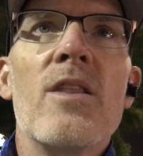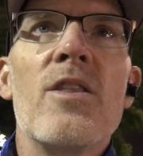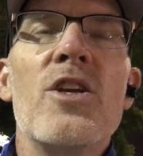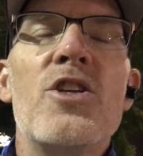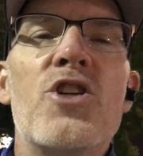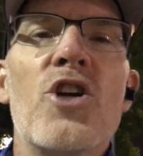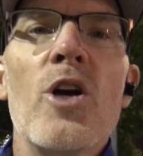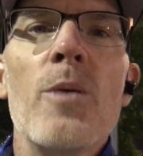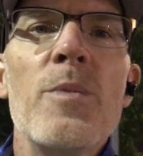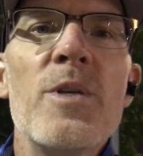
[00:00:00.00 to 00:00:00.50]
The
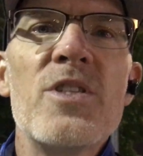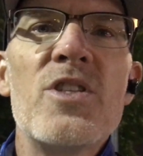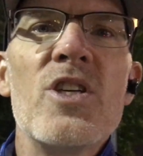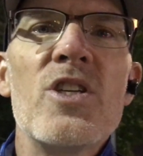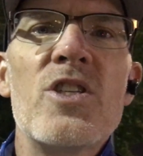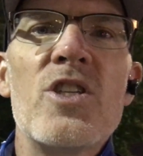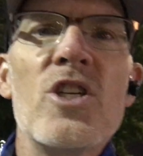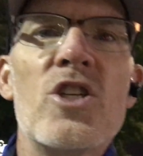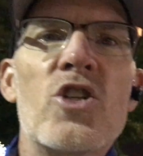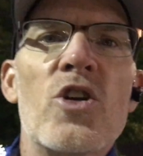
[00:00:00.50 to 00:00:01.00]
germ is
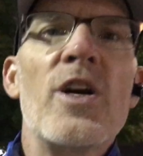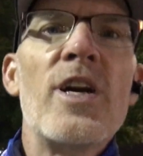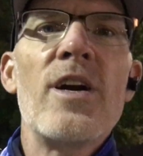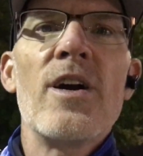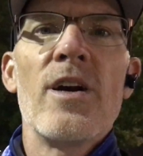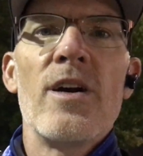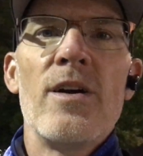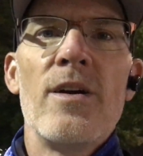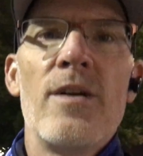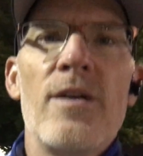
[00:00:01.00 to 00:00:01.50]
just a
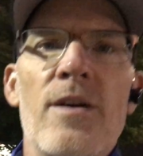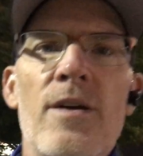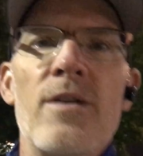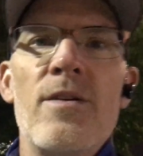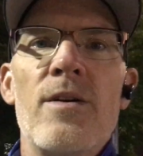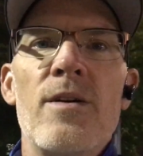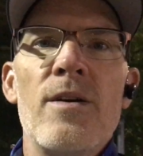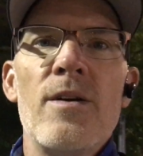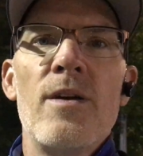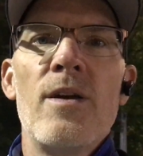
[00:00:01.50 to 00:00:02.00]
trigger.
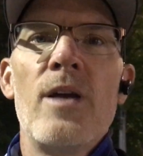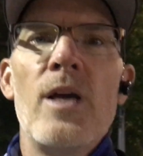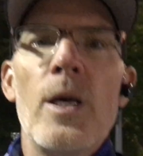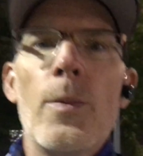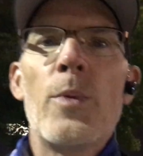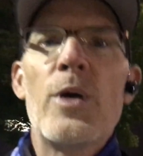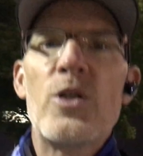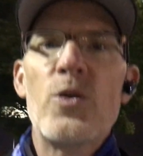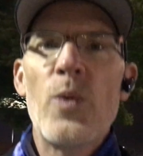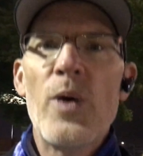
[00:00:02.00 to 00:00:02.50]

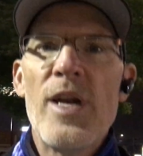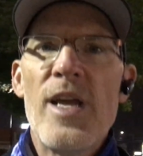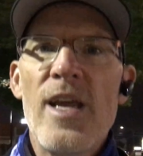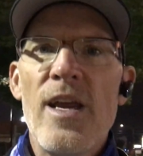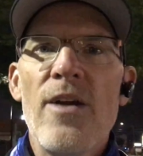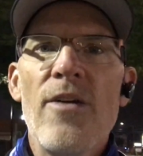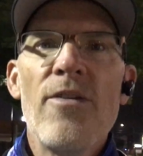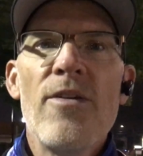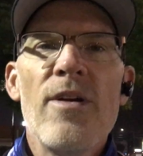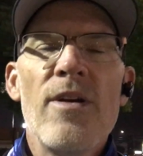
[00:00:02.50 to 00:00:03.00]
Between
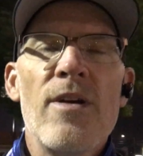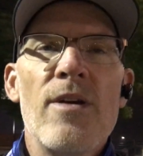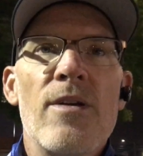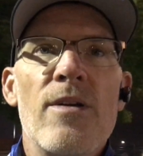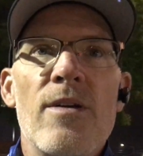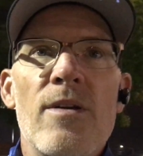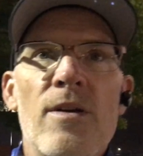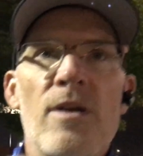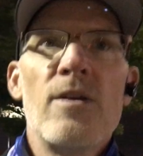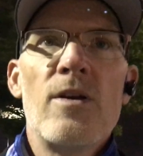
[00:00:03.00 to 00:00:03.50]
here,
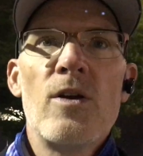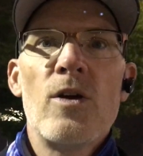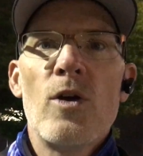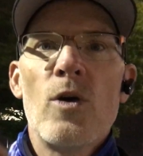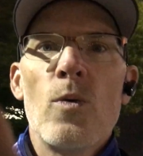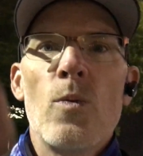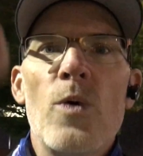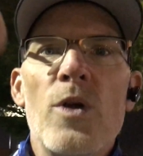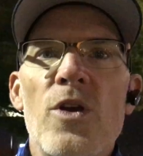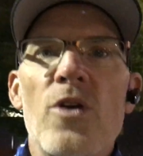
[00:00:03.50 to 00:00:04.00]

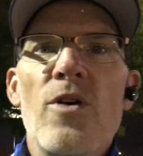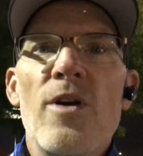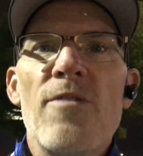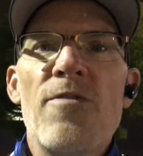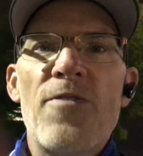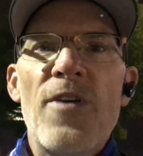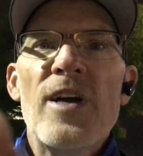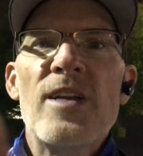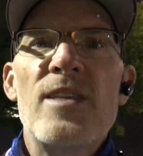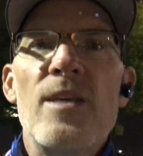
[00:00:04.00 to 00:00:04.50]
when you're
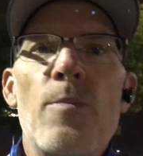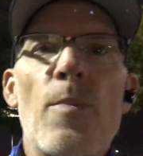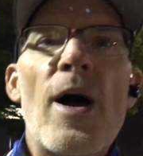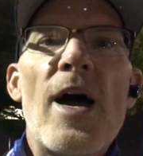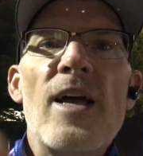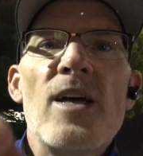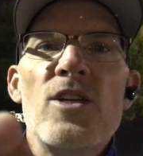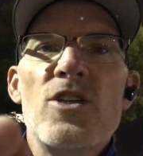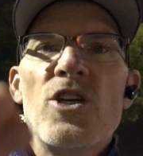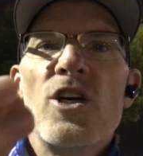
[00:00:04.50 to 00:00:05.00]
infected
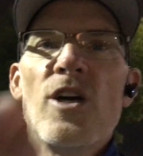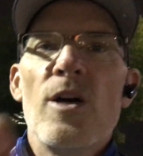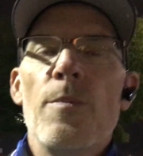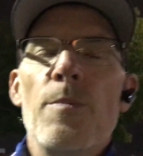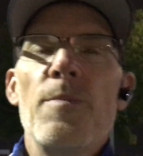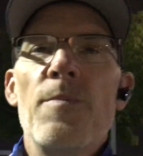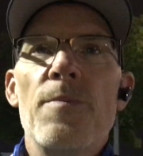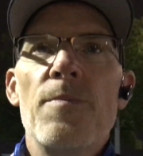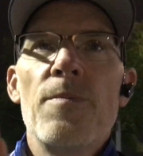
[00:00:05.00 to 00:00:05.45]
by a germ,